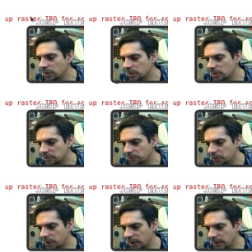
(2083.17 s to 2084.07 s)

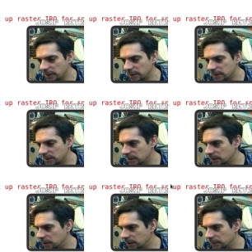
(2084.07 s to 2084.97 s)
sprite
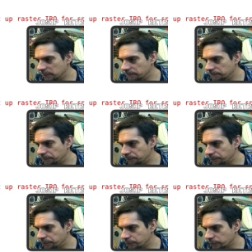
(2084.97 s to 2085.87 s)

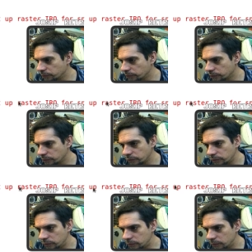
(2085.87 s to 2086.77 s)
um,
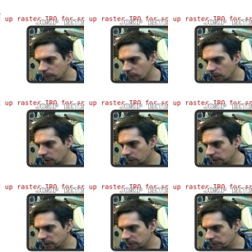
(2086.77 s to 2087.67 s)
on
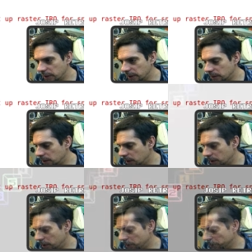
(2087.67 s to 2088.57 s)
the screen.
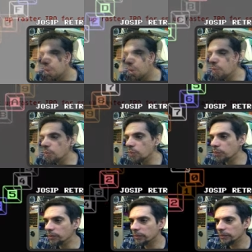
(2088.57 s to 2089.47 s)
Um, ooh,
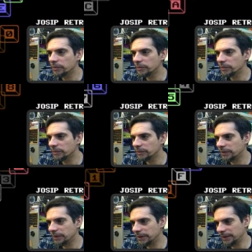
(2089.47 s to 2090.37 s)

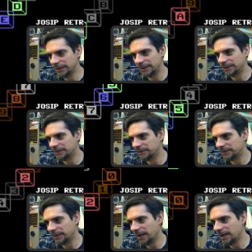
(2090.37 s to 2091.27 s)
this is
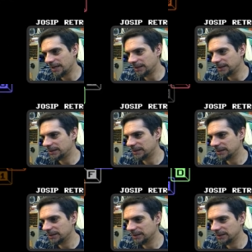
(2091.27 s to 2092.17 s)
nice.
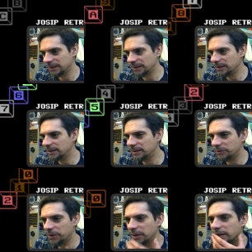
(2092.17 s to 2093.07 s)
This is
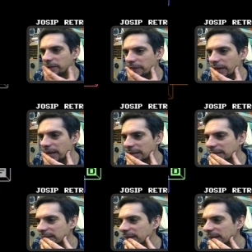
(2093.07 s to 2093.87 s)
really fast.